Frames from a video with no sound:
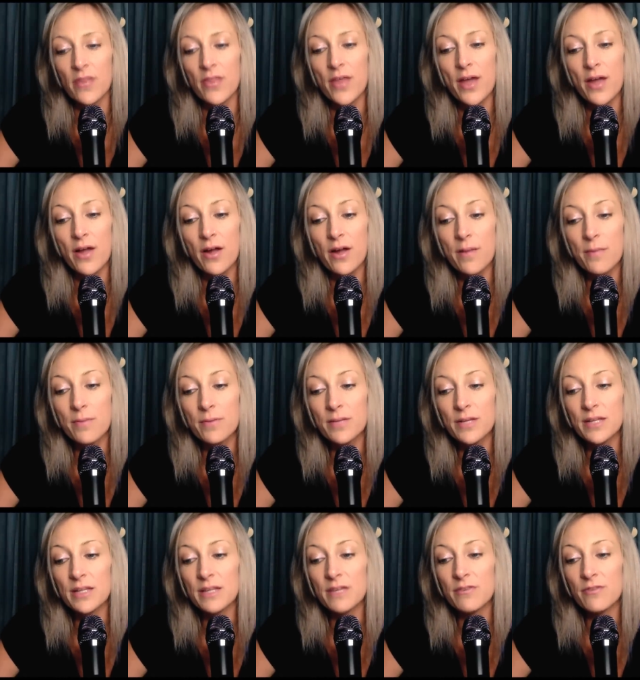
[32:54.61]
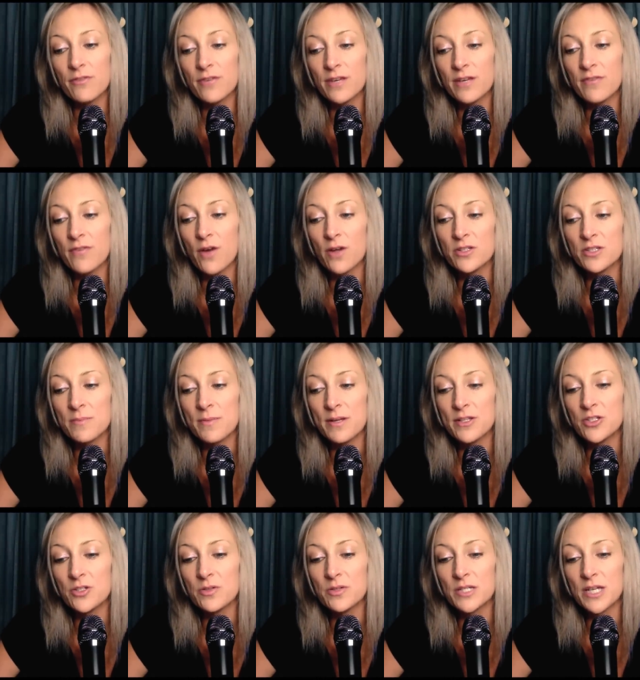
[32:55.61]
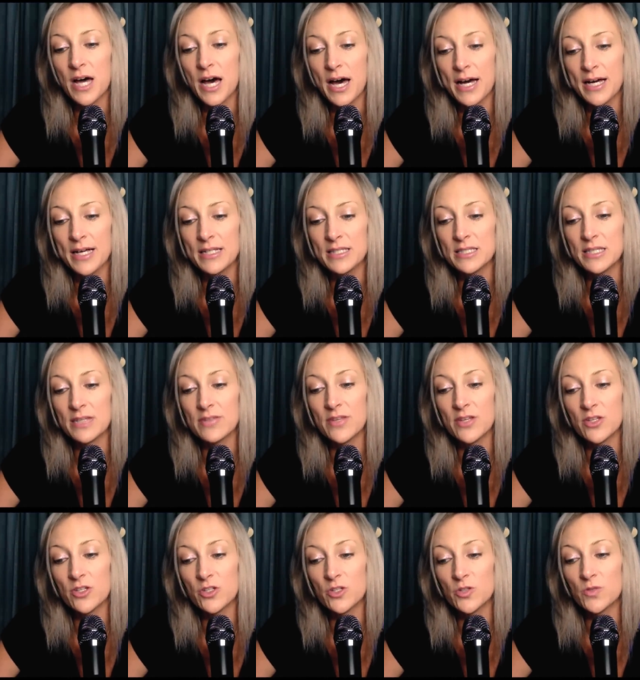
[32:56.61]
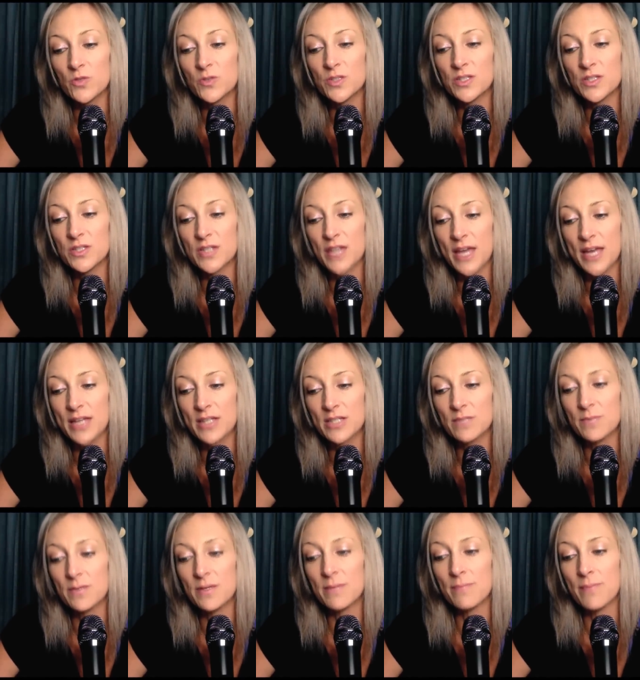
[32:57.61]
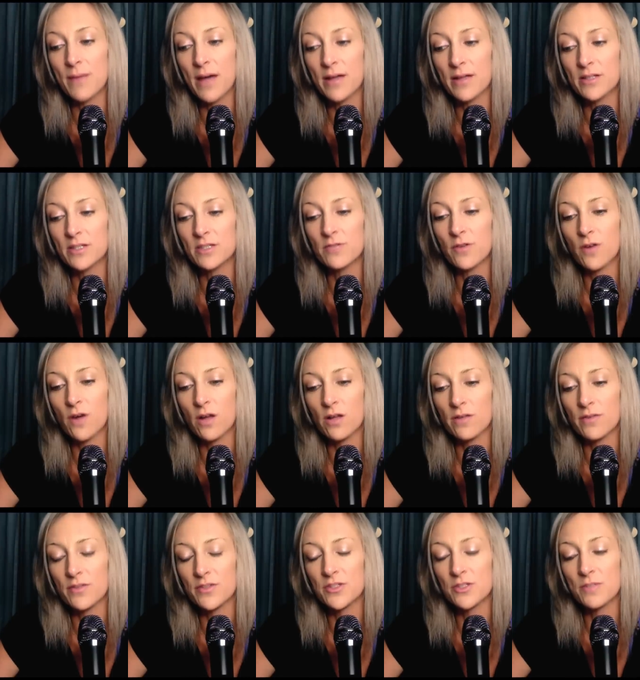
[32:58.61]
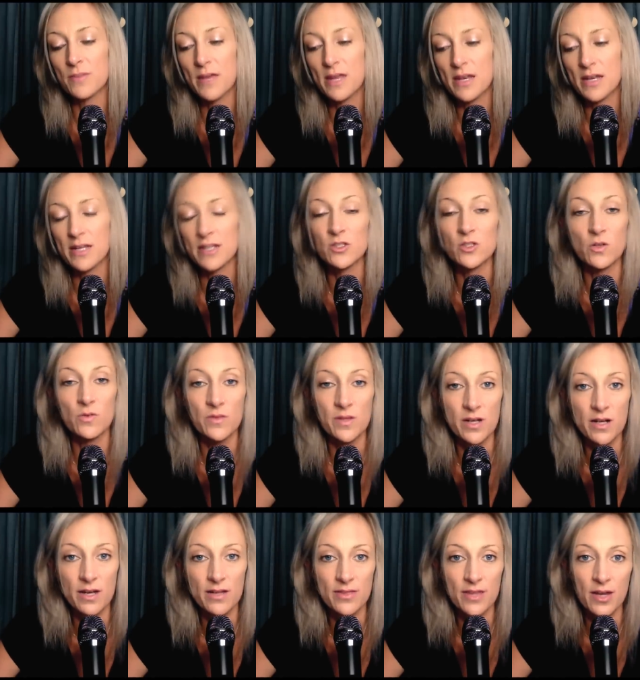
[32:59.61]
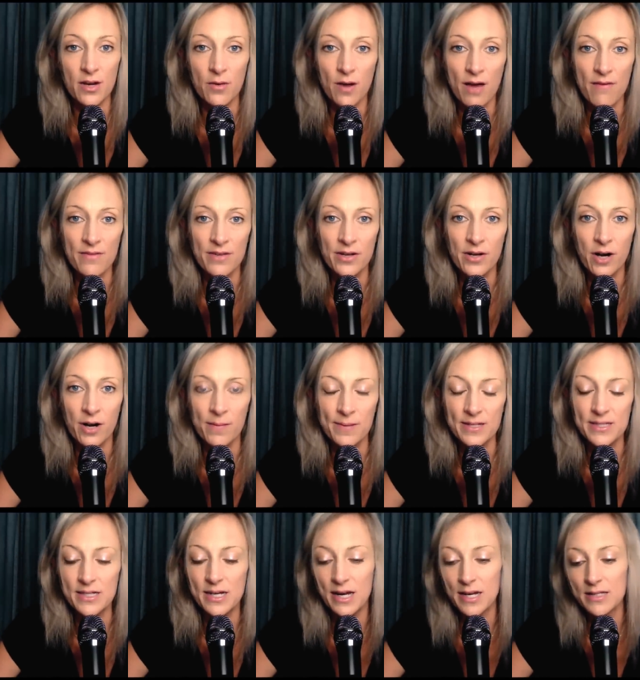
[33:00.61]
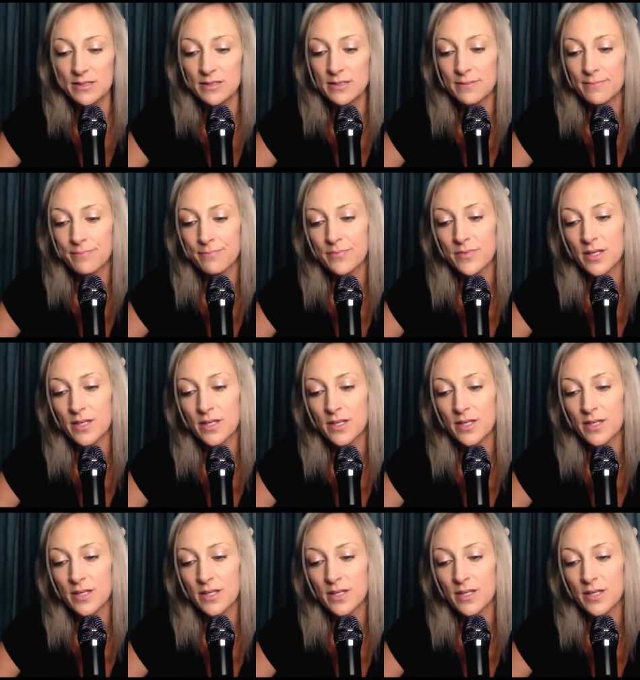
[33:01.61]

They are completely free of all dimensional ties, yet they choose to say to be a balance for all of this humanity, so they don't have any karmic ties.